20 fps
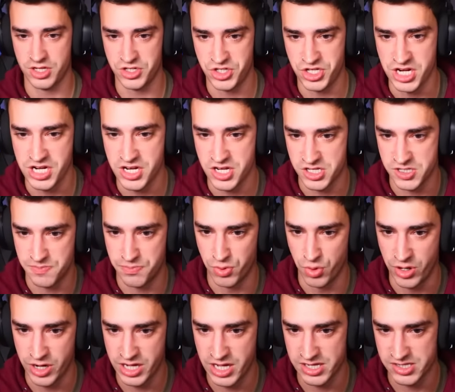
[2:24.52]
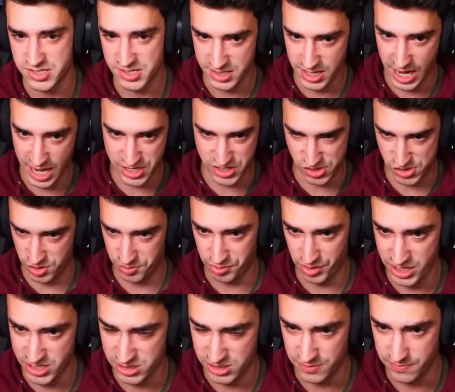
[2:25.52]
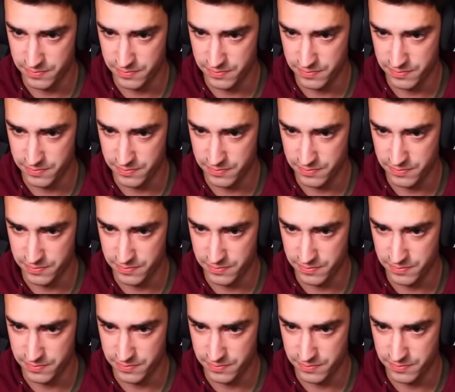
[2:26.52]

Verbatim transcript: the genius boy because I just replaced